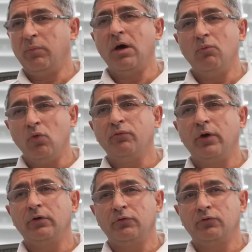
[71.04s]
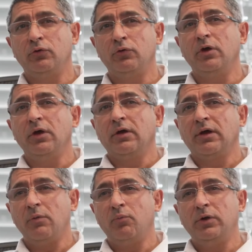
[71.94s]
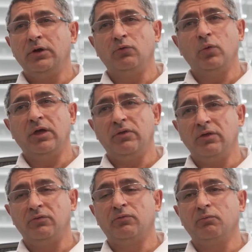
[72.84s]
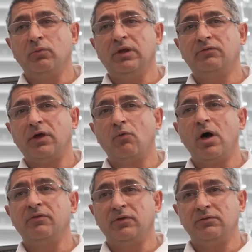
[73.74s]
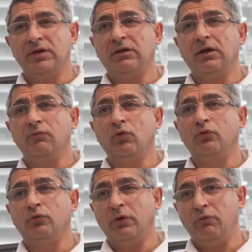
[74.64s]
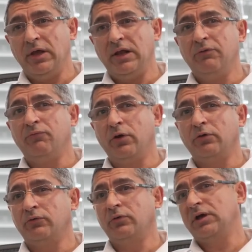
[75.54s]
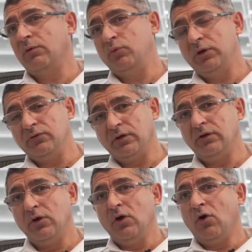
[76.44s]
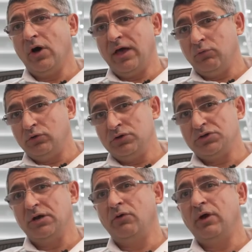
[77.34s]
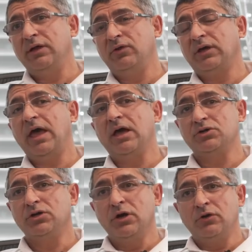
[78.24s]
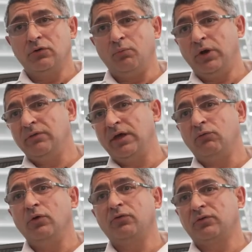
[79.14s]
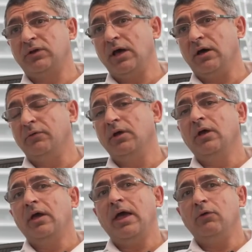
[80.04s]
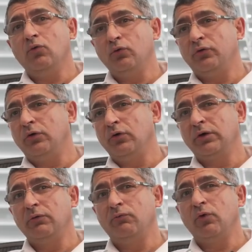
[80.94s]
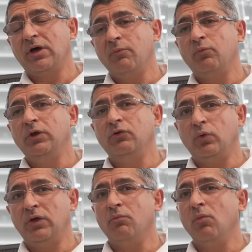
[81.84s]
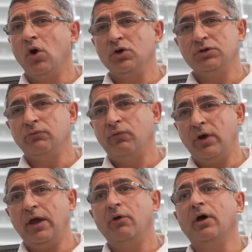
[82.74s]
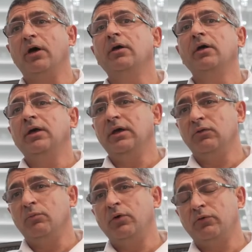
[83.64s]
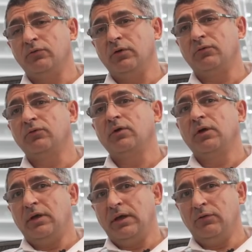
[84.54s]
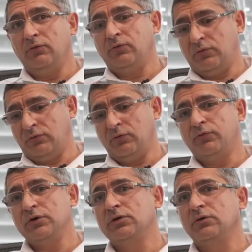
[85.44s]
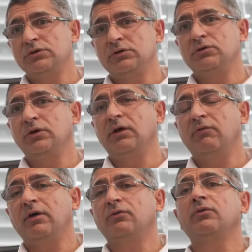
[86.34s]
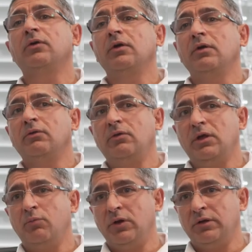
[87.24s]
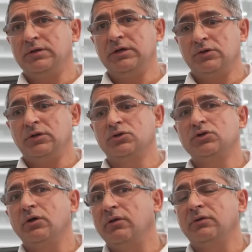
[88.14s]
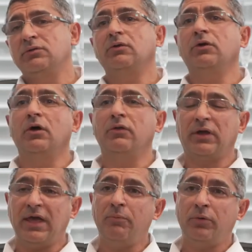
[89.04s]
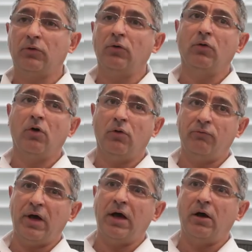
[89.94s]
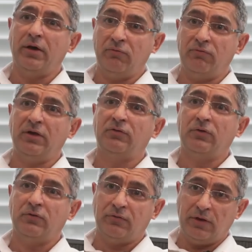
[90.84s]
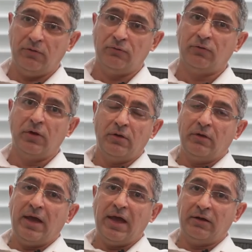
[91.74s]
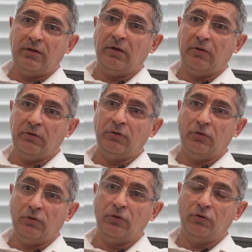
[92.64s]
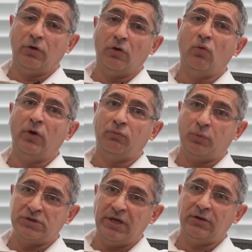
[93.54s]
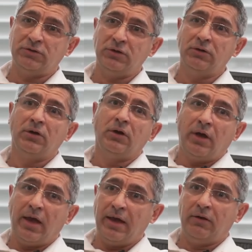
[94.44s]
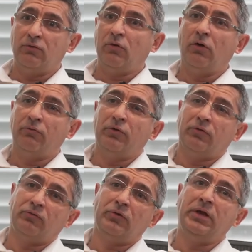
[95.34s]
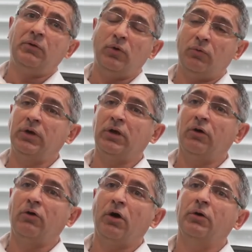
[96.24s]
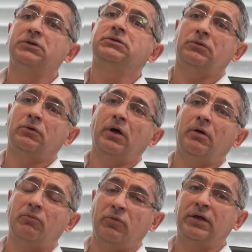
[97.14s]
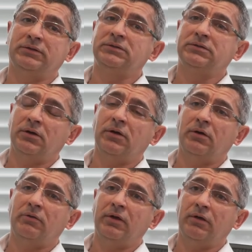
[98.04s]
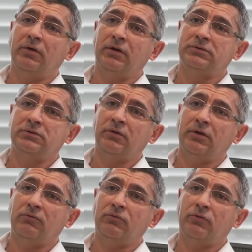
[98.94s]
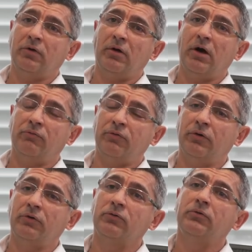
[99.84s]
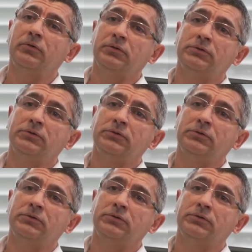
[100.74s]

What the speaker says: apply more focus to companies where there's, let's say, rising debt levels. We really focus on companies that are able to generate the cash to bring that risk down. And also looking for companies where the margin for error in the business is sufficient to give us the ability to ensure that, you know, the capital of our investors is, always protected, and obviously where we can grow it, that's our focus.